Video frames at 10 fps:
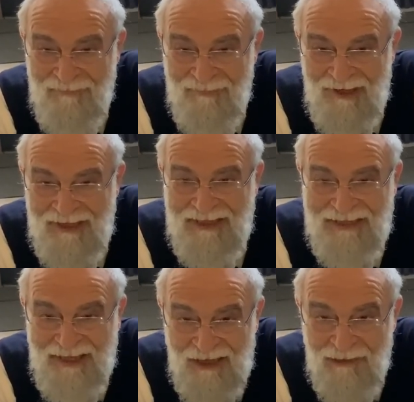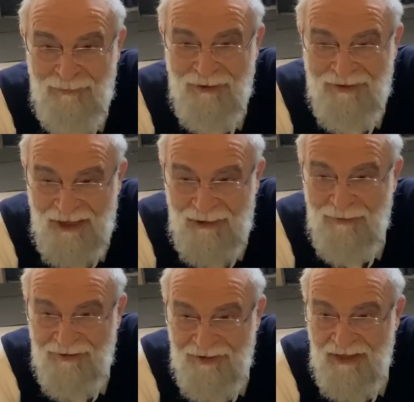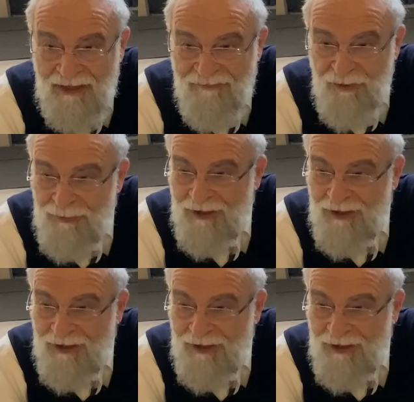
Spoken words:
It's a terrible, terrible thing of human